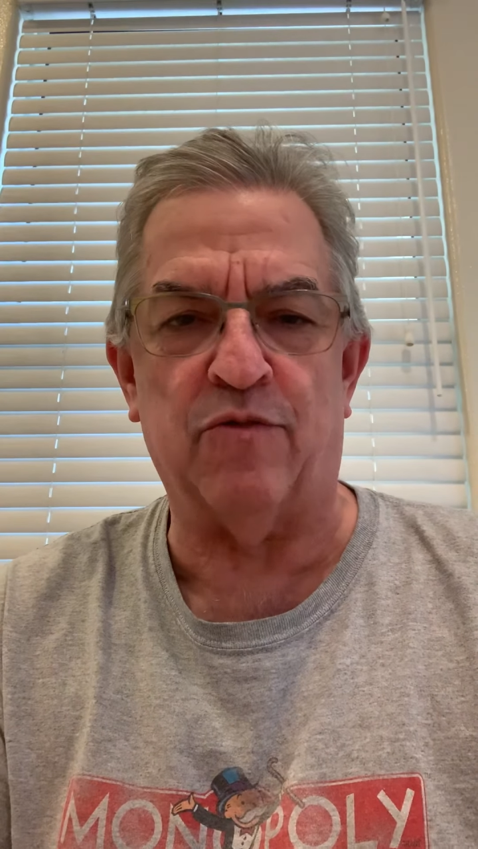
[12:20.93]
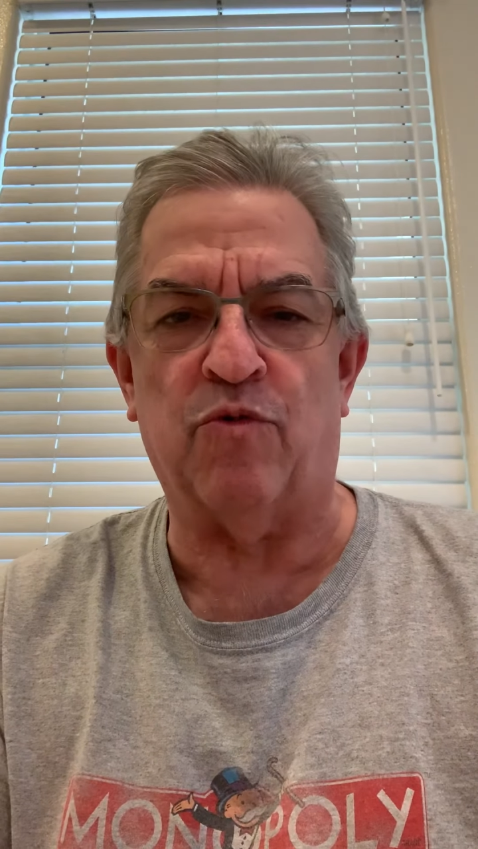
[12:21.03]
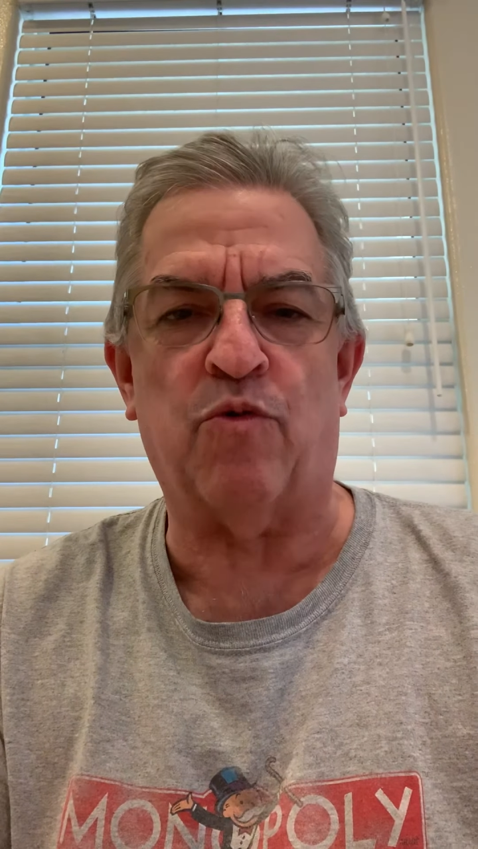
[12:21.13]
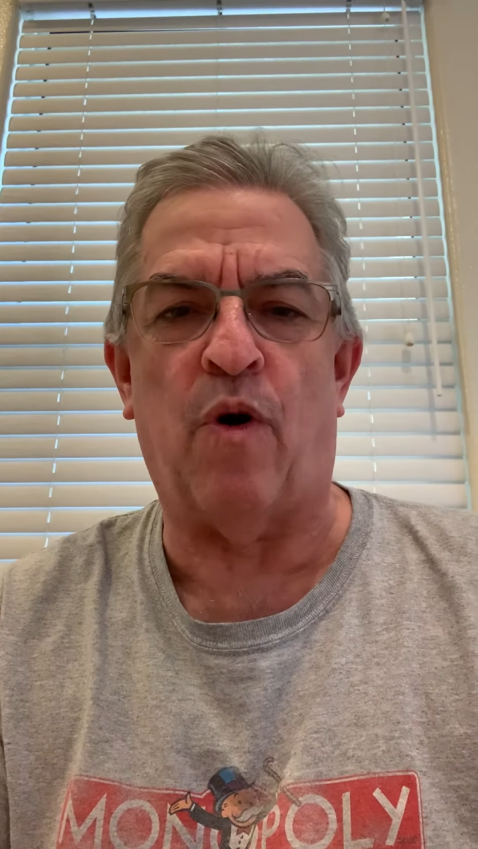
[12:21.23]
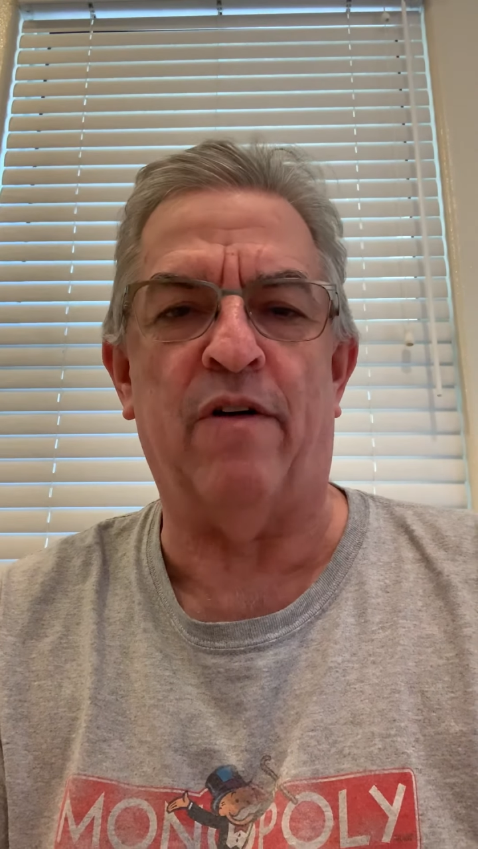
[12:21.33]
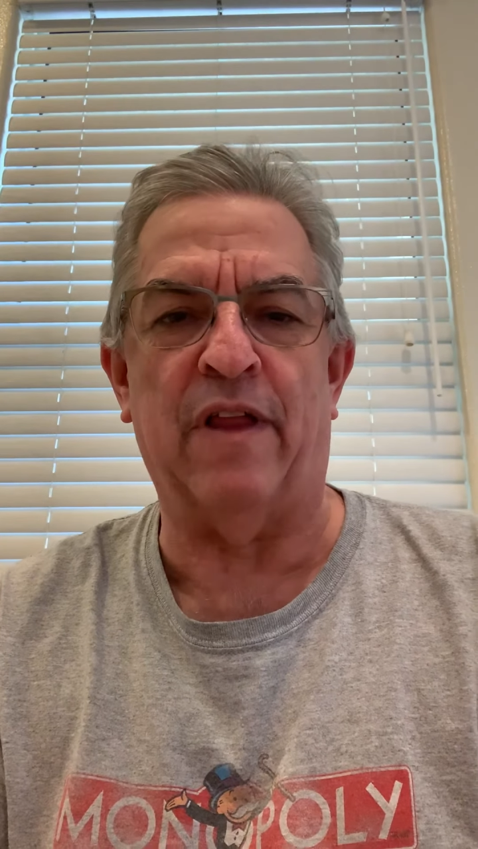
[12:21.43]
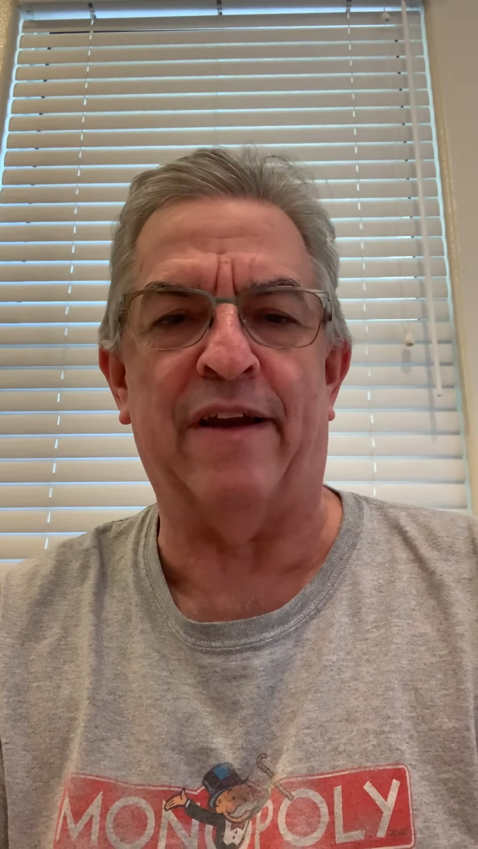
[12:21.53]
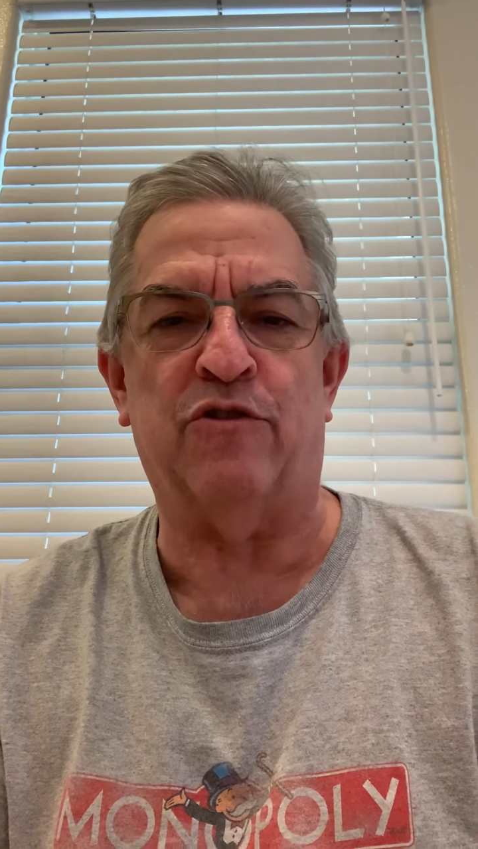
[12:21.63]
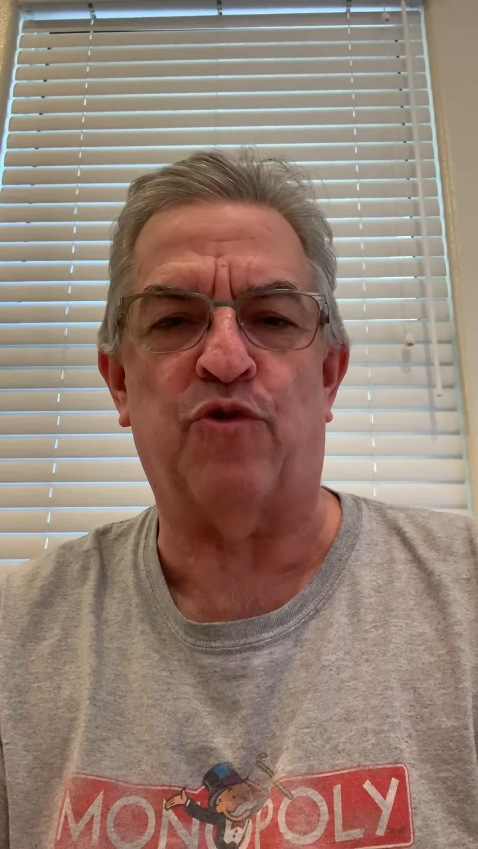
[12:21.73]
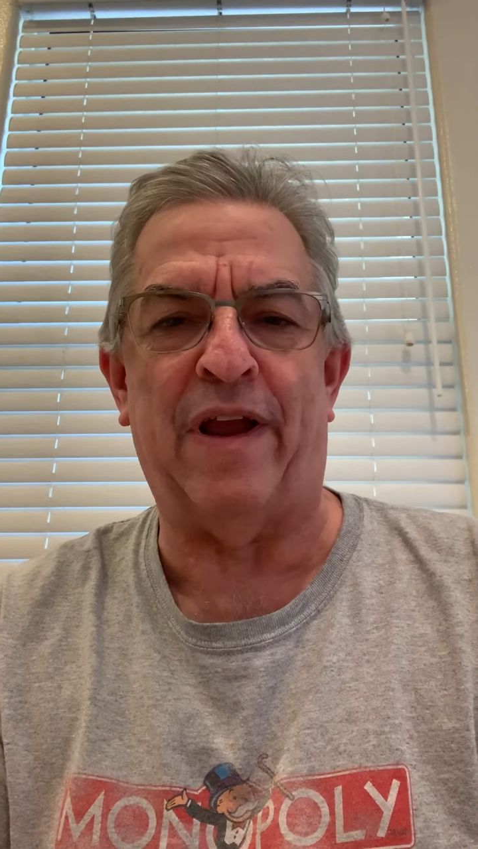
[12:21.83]
require a lot
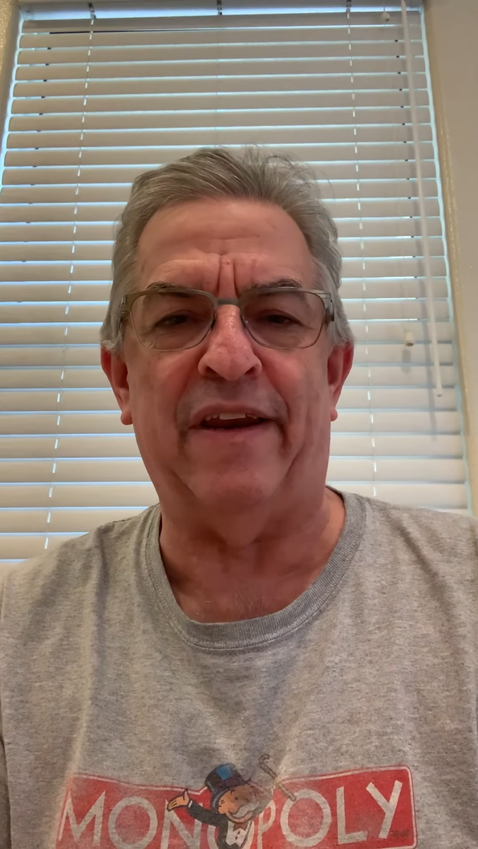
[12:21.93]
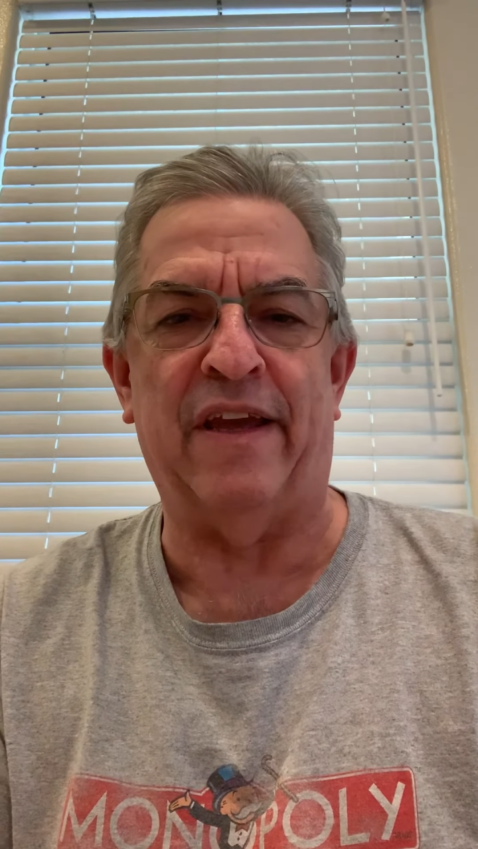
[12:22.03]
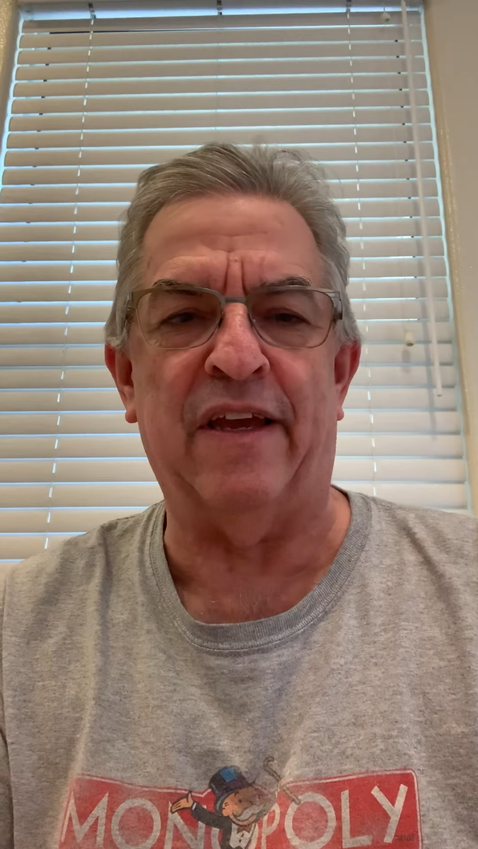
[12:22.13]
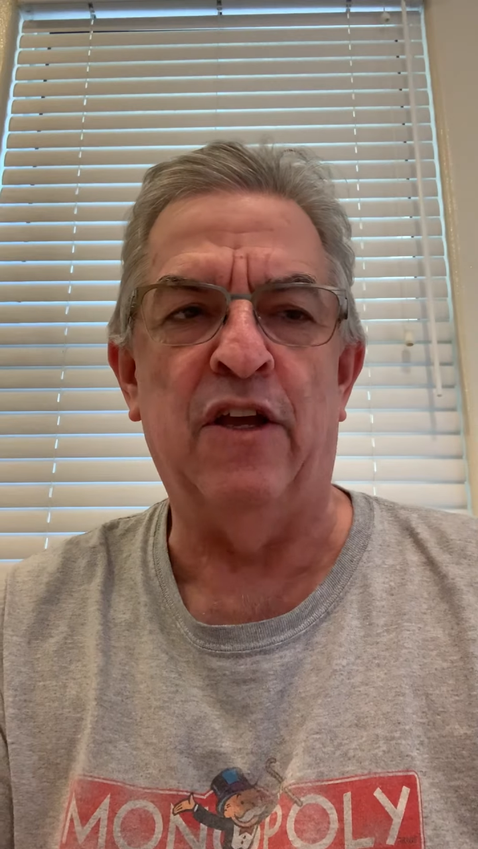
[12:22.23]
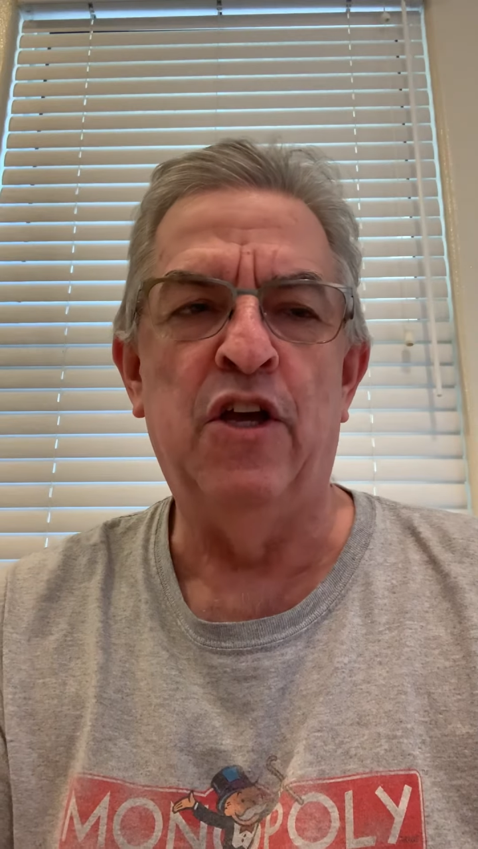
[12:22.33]
of training,